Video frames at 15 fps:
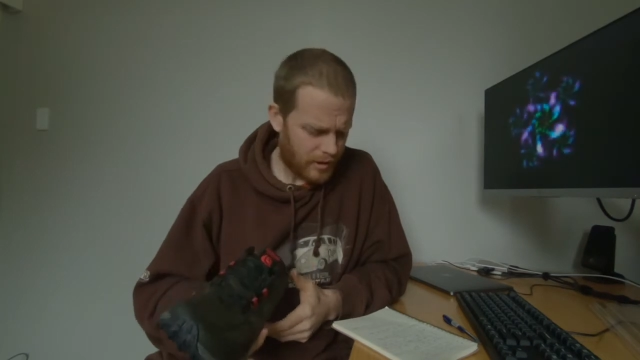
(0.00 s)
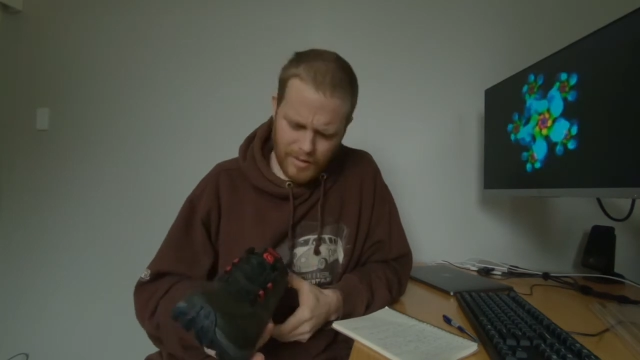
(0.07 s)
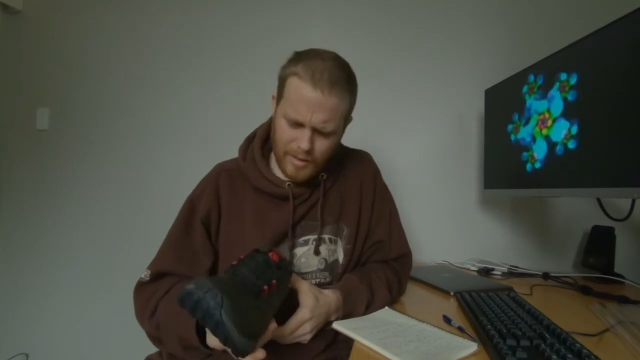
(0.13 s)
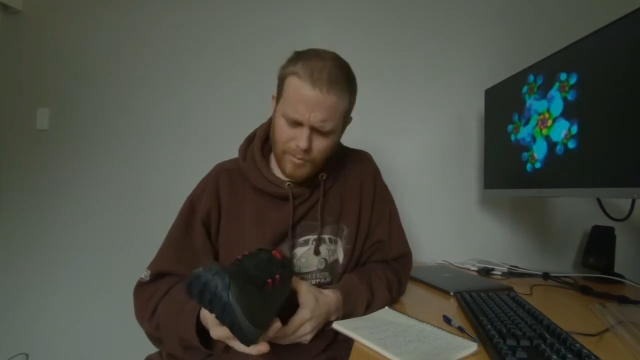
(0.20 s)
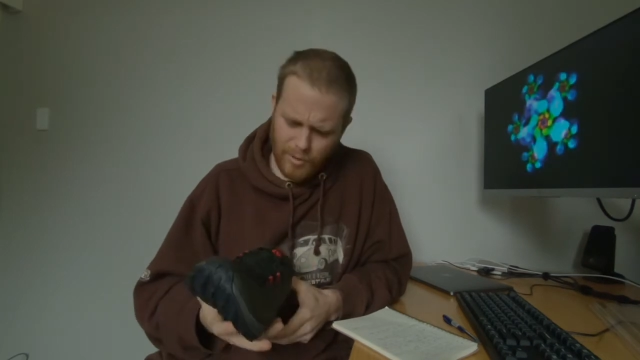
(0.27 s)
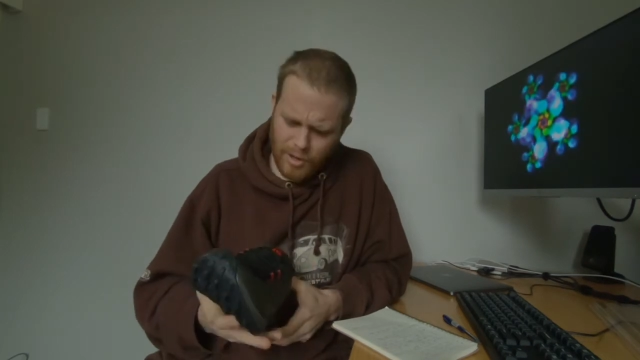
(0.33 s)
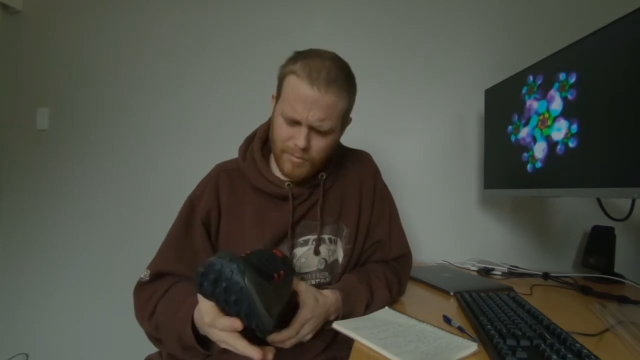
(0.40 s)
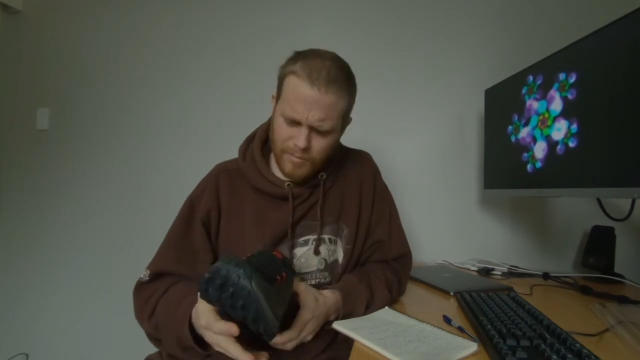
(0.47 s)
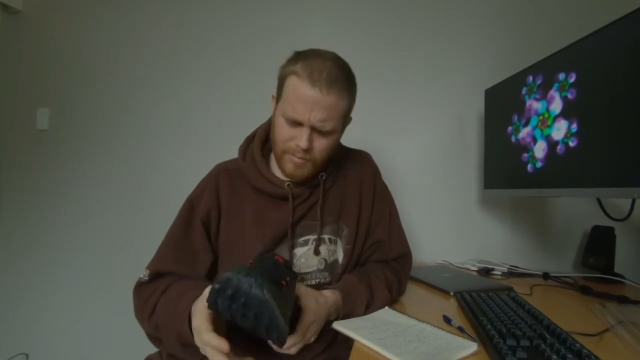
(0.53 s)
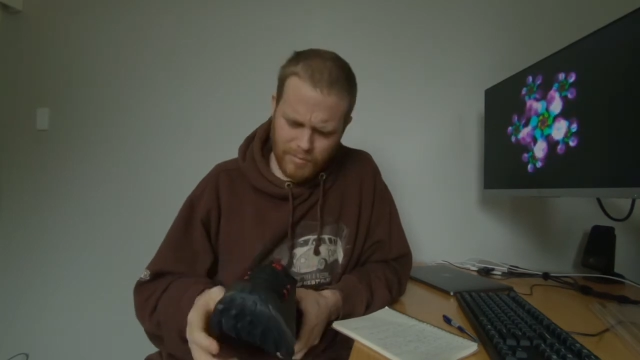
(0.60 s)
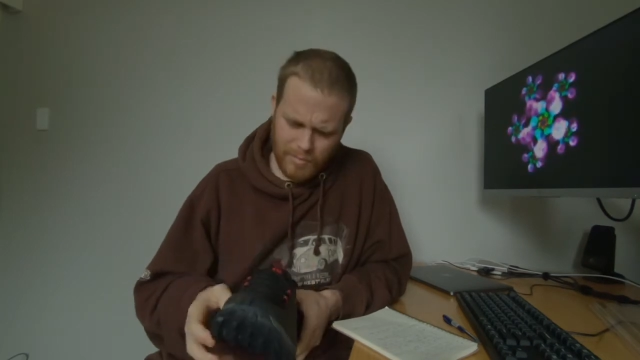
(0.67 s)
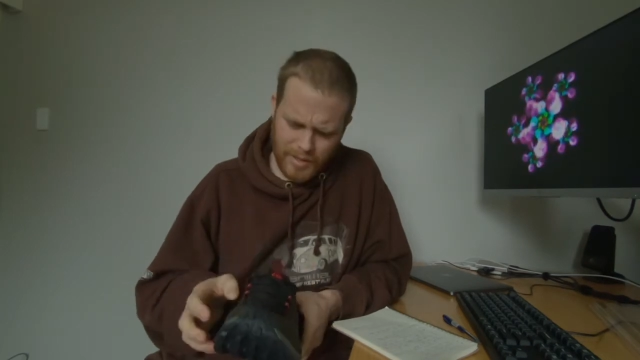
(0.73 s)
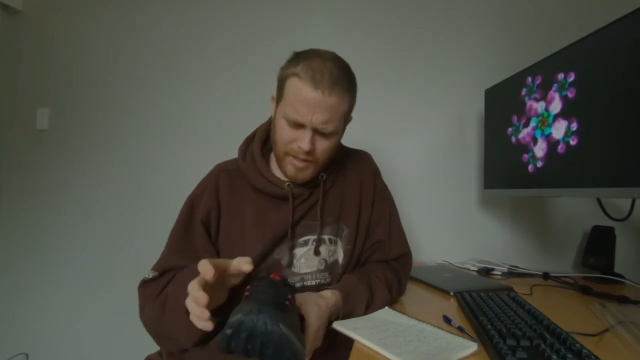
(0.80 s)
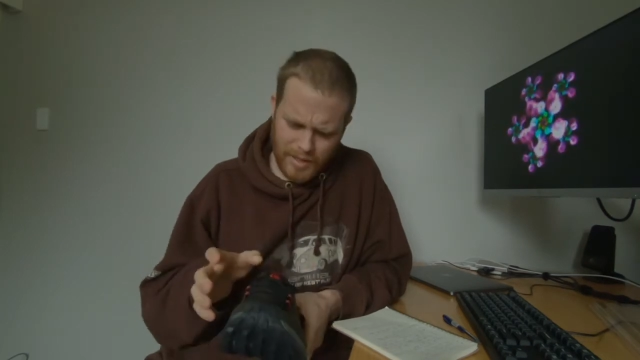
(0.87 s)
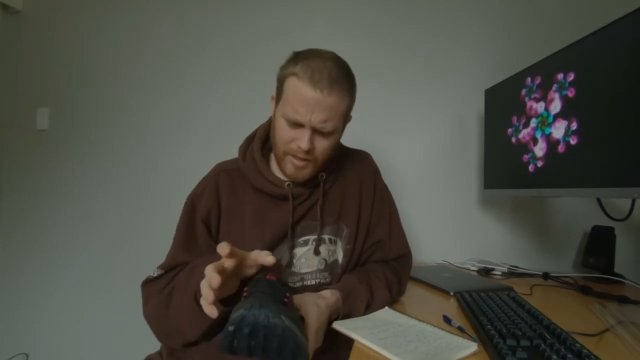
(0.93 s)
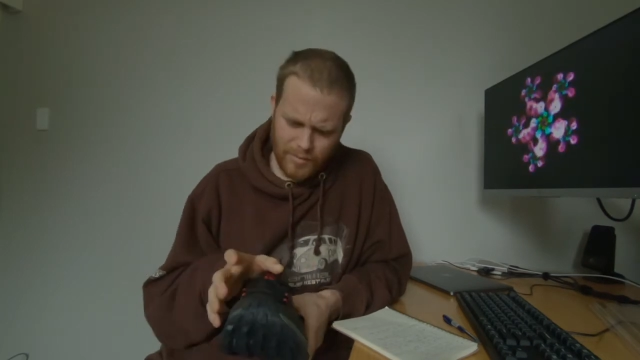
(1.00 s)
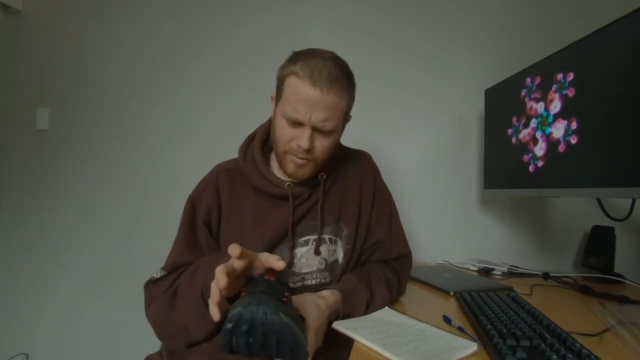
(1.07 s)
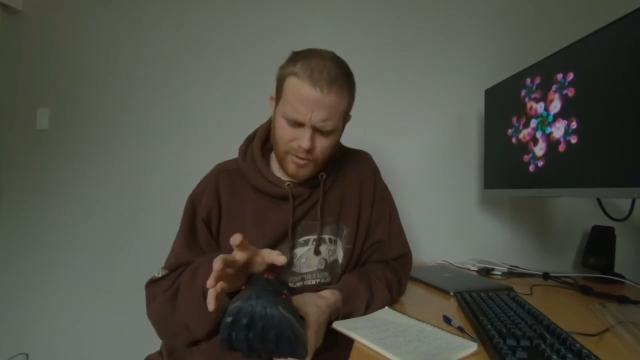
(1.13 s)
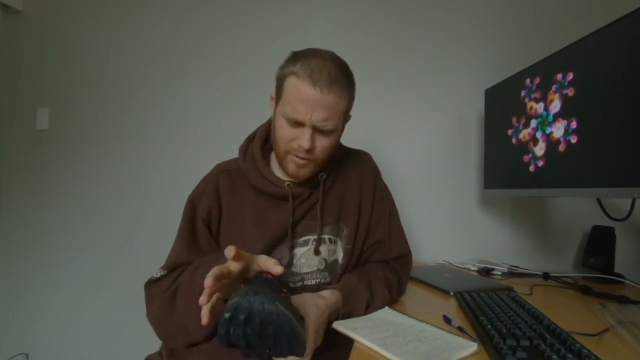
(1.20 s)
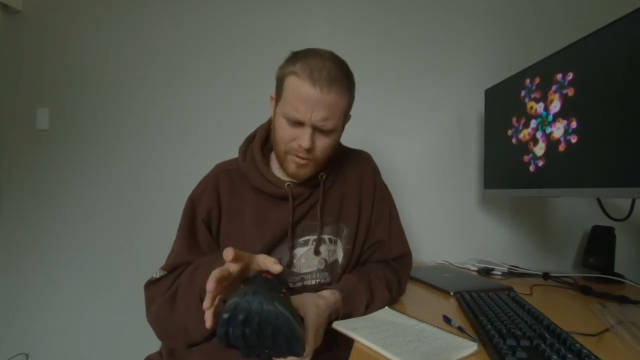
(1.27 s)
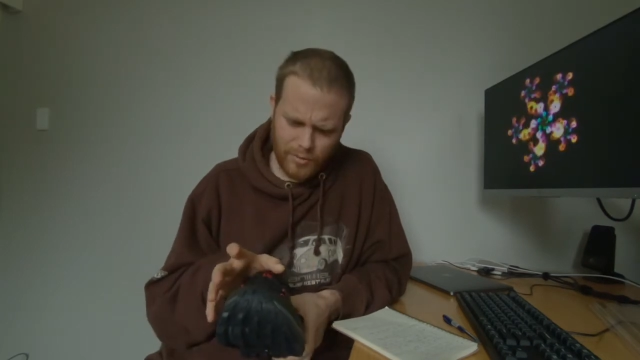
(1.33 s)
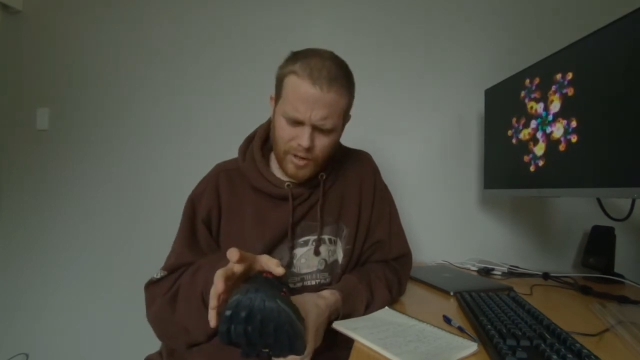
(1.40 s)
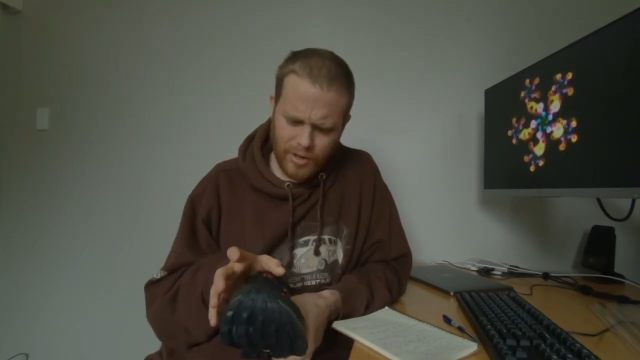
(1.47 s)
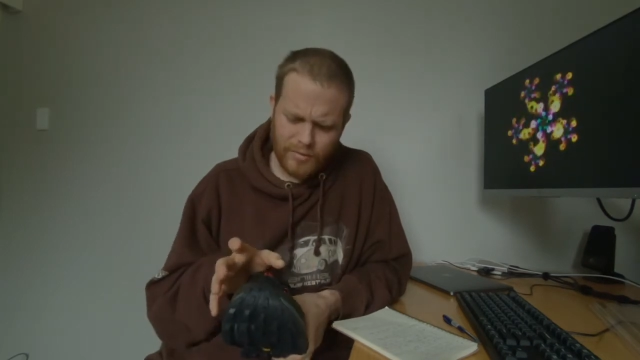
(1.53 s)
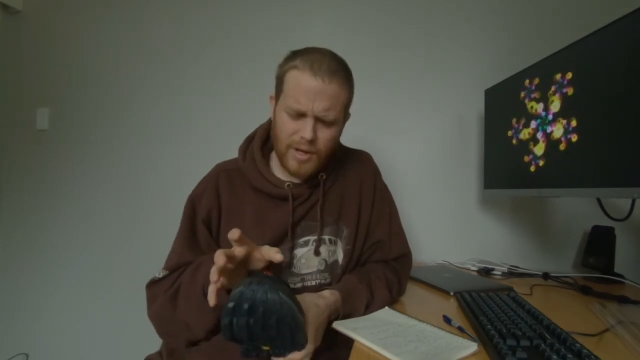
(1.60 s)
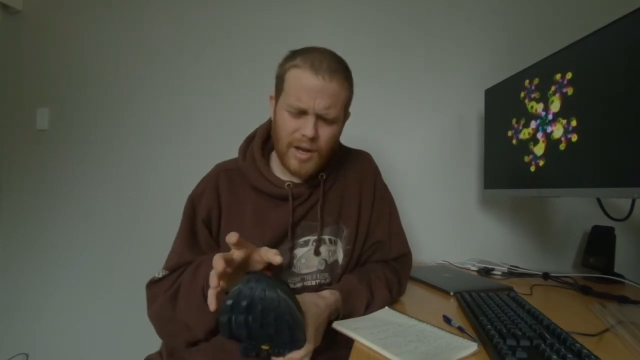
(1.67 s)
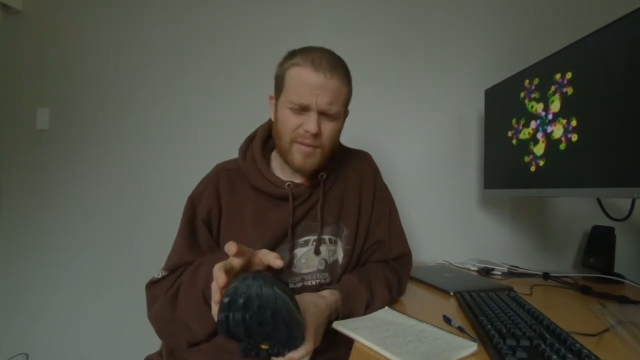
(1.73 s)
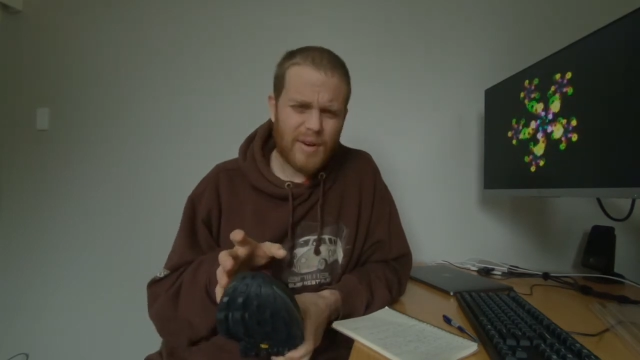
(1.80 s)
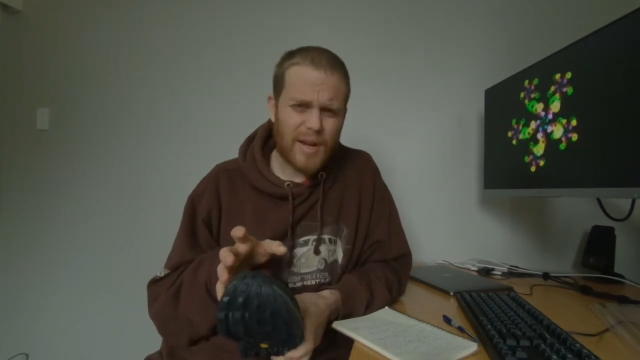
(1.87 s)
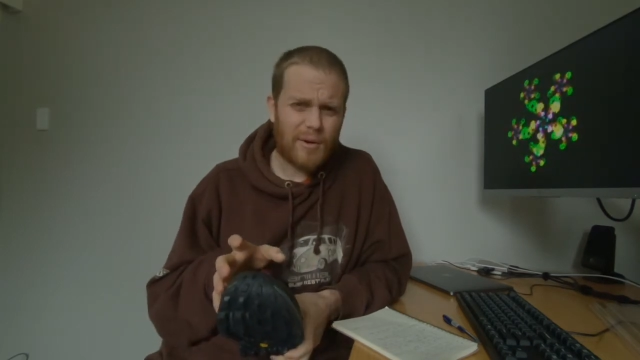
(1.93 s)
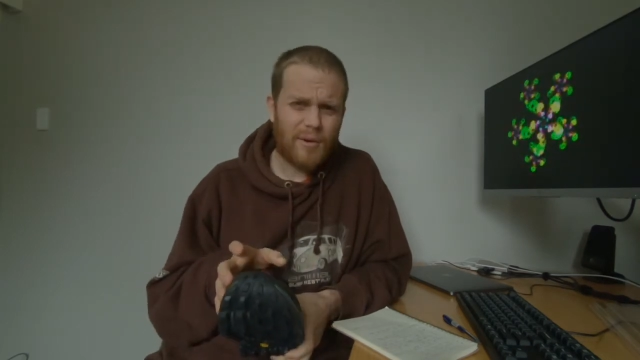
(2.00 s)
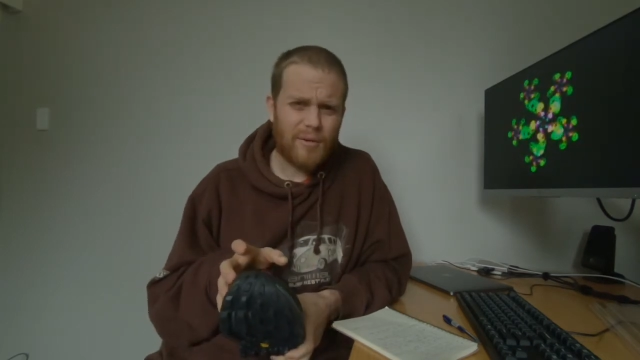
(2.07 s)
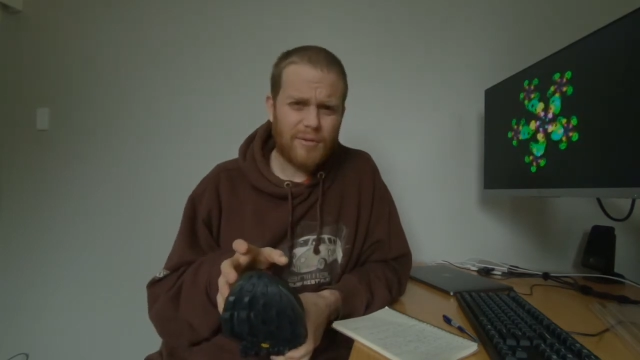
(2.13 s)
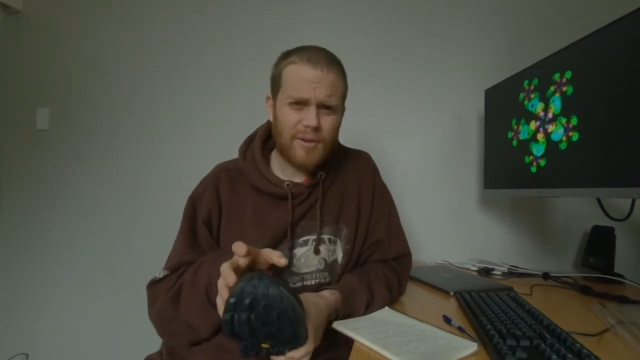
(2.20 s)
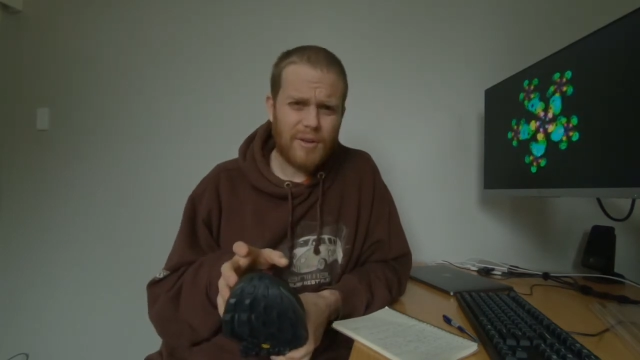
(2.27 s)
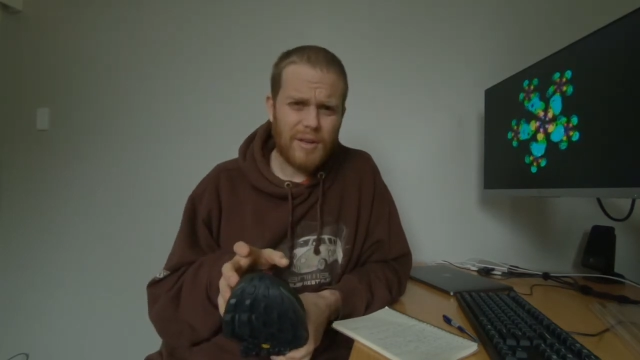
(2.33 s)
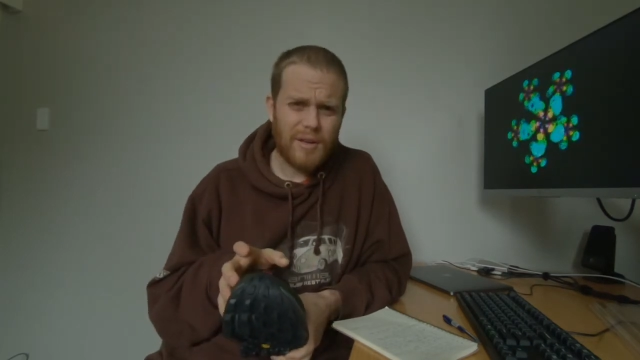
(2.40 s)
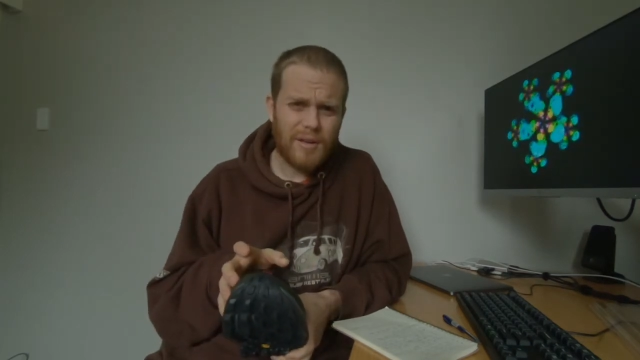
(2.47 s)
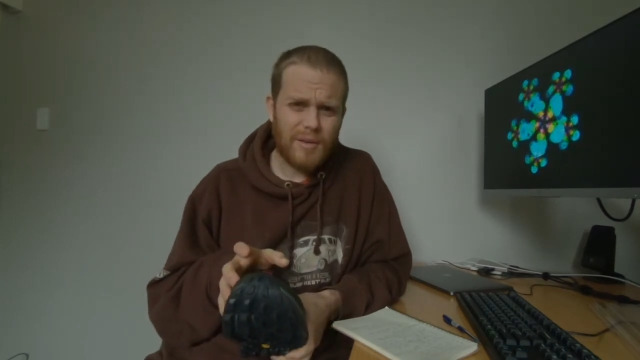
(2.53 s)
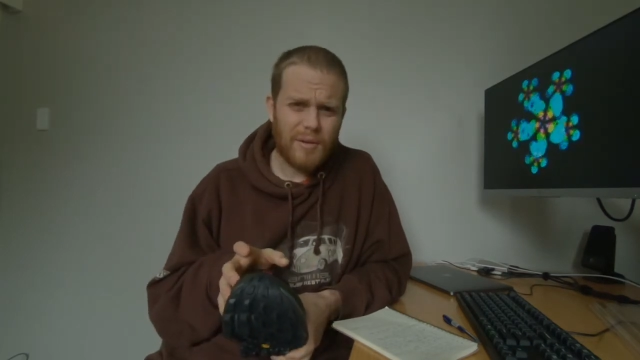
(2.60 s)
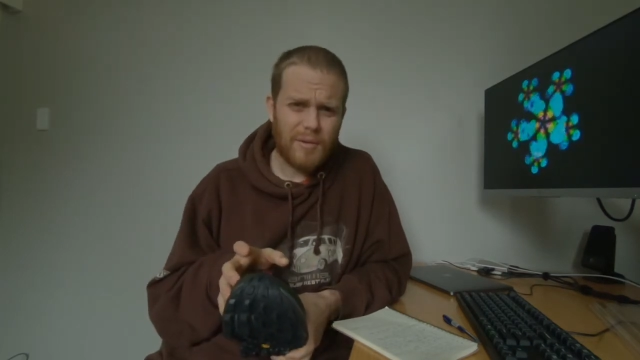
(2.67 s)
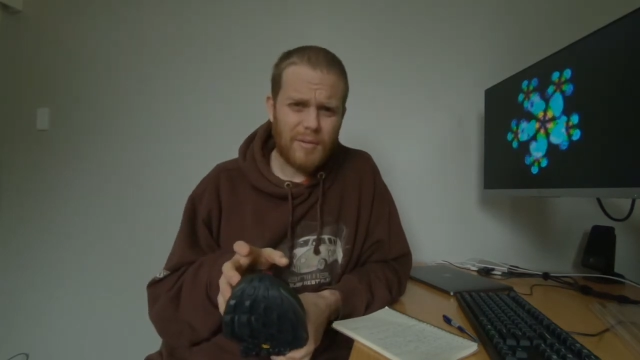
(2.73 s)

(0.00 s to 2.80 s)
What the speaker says: They might be a little bit too wide if you have narrow feet,